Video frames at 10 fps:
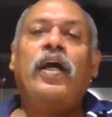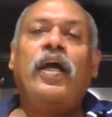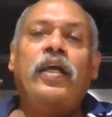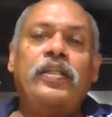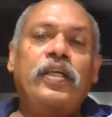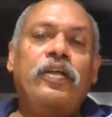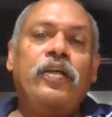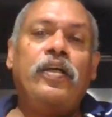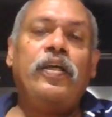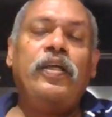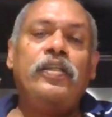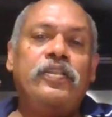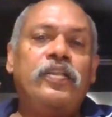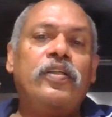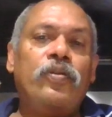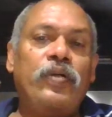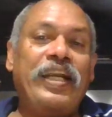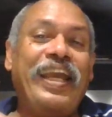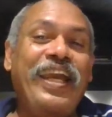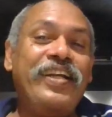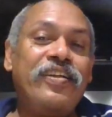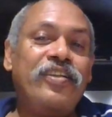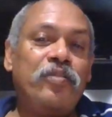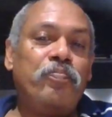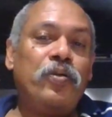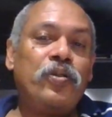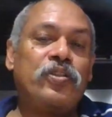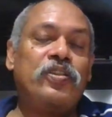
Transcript: I think he has written over 800 books.